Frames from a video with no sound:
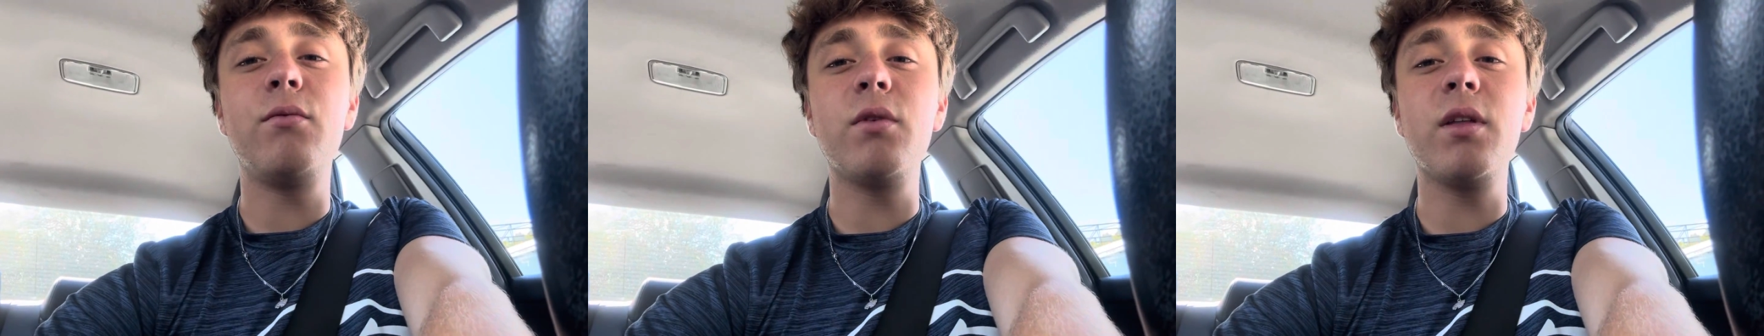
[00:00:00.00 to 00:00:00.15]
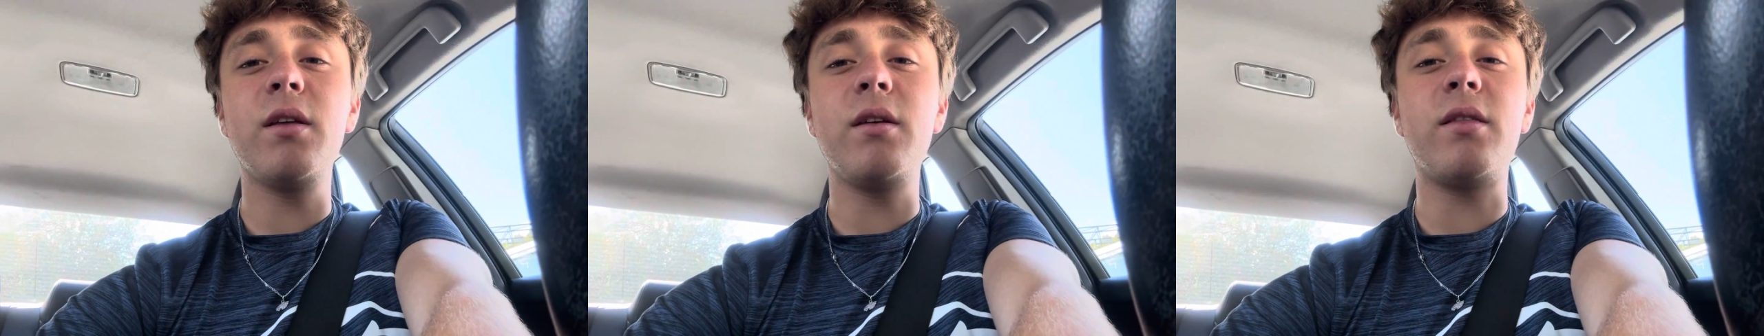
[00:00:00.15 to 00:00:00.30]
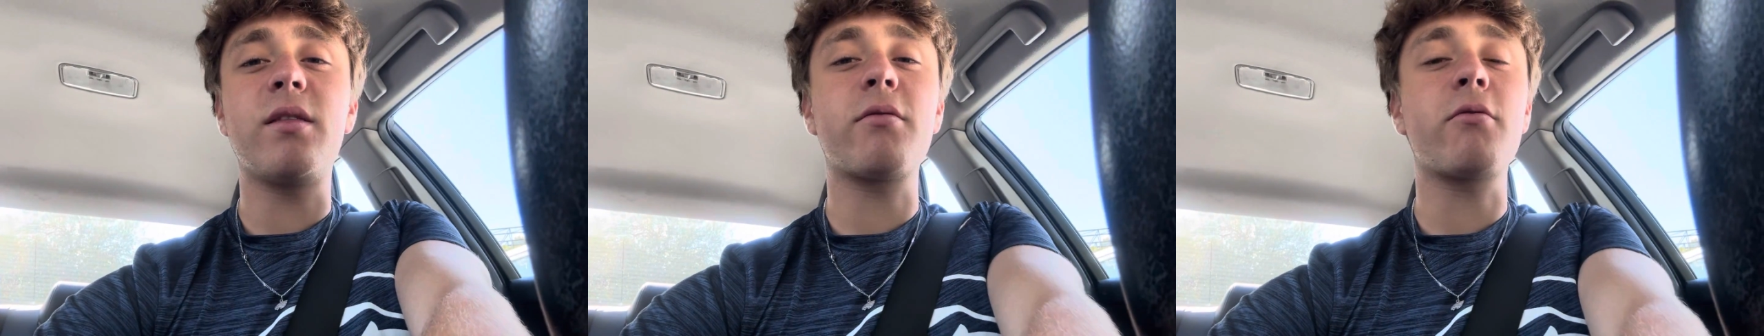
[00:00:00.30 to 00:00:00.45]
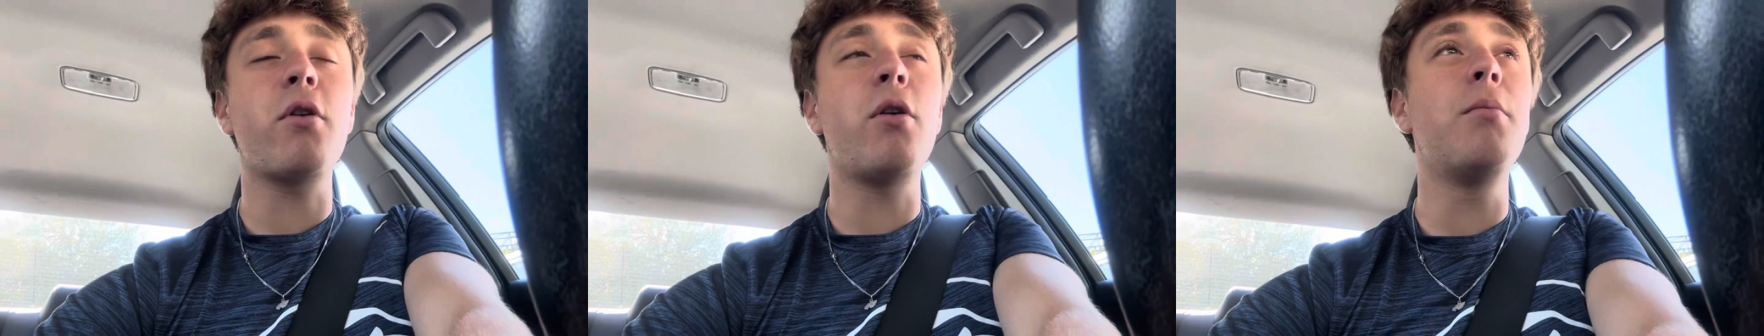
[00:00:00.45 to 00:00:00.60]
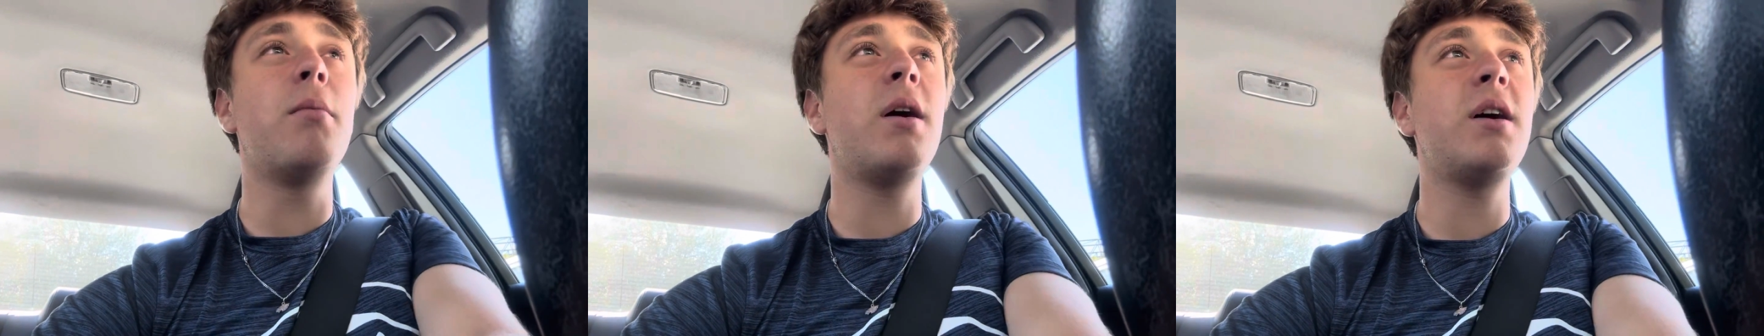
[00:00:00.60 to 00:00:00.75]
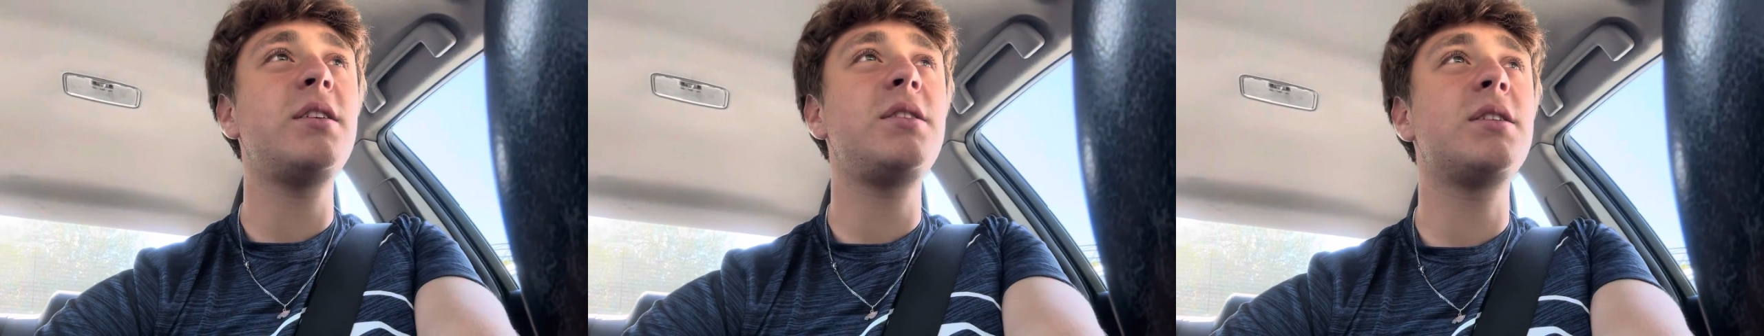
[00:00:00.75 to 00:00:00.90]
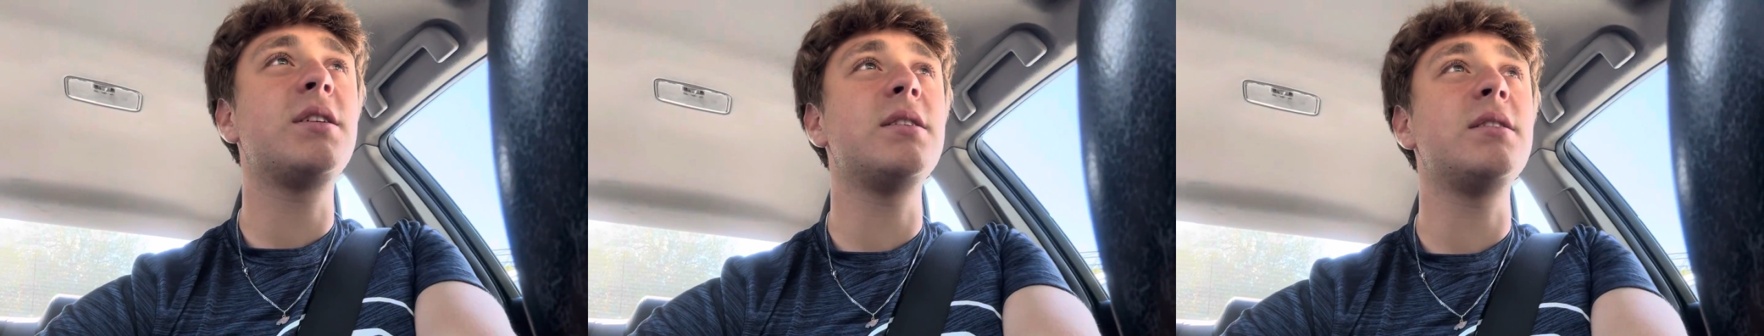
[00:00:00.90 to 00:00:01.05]
really throw
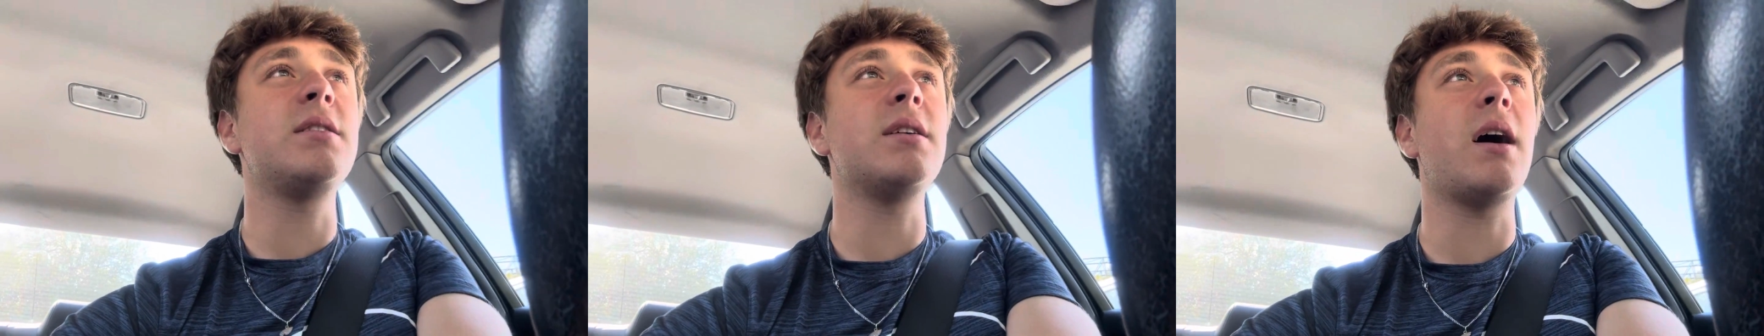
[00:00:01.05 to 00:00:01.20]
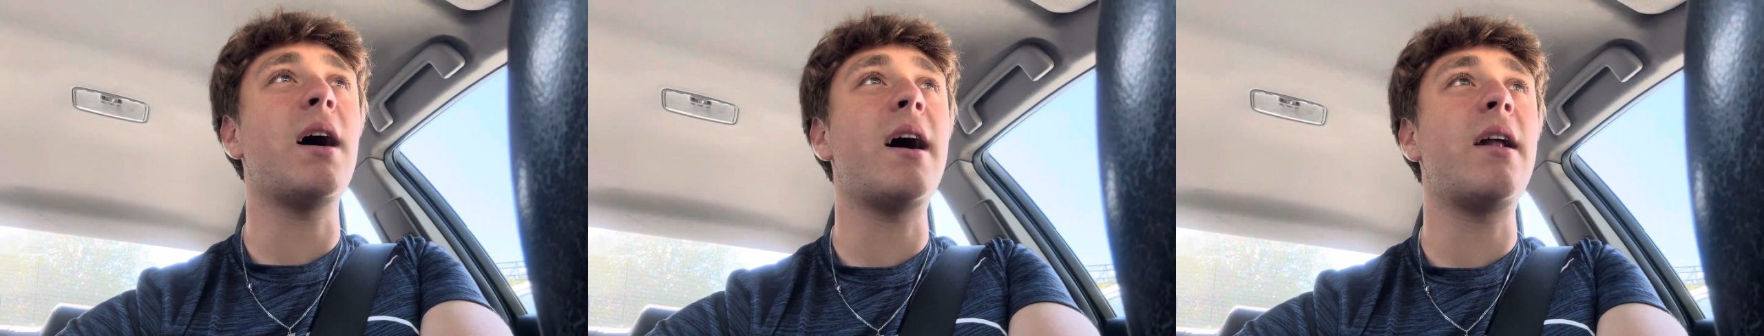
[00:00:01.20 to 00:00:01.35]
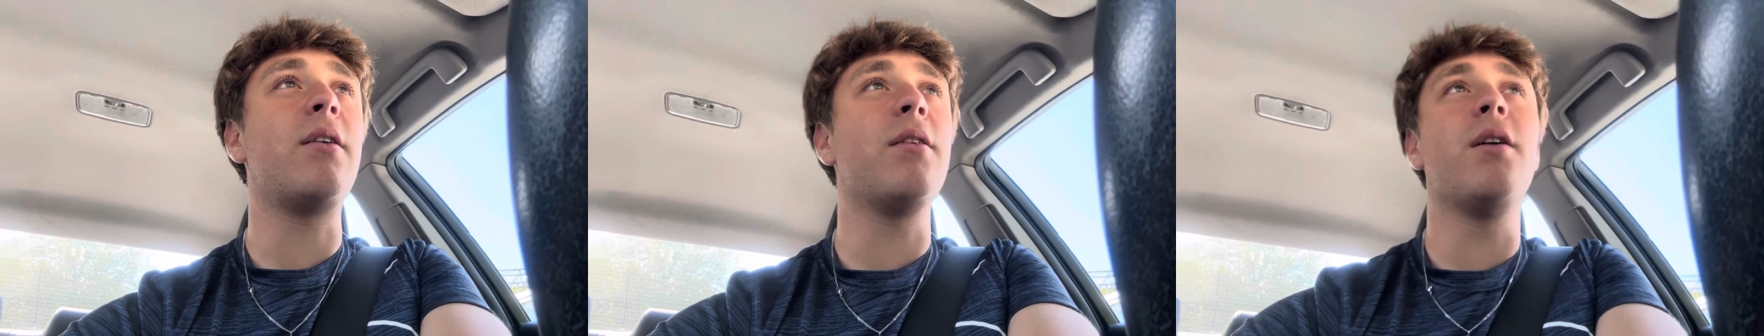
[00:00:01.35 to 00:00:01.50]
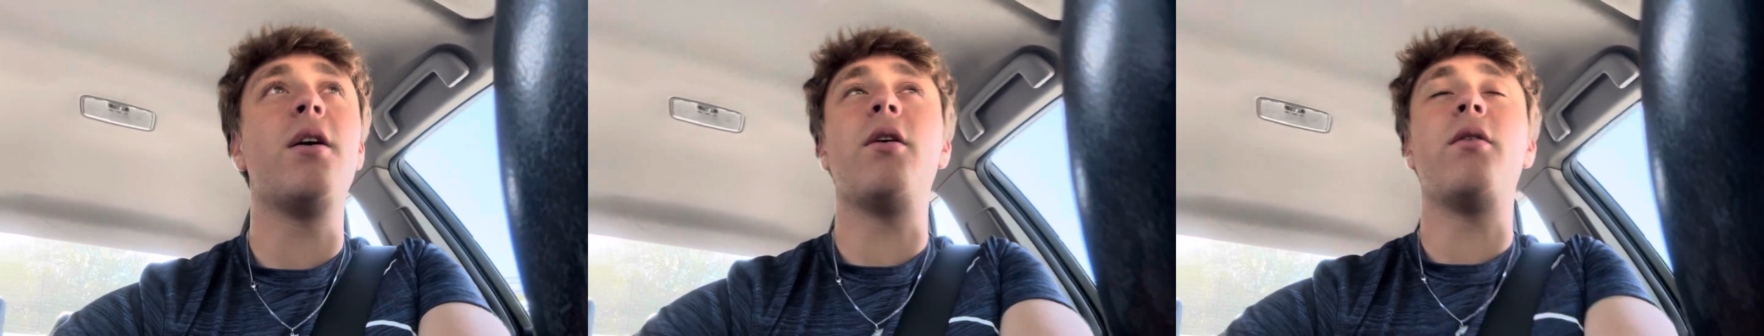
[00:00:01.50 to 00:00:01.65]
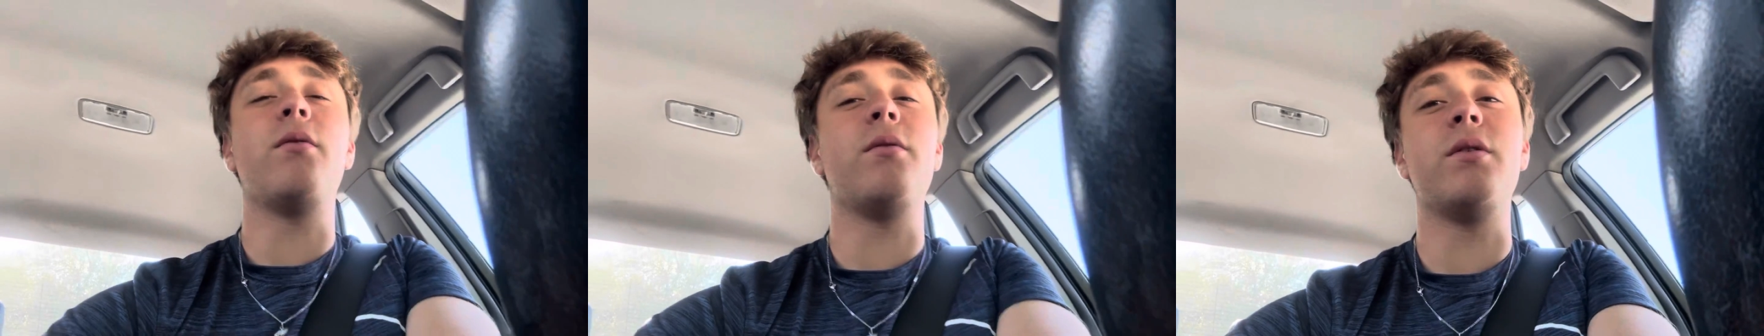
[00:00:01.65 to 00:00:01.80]
much because I don't know,